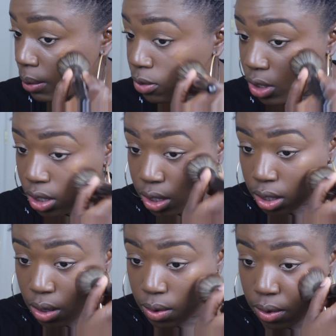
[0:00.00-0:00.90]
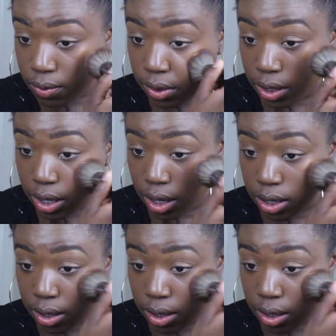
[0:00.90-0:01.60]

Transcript: I'm just gonna go over and kind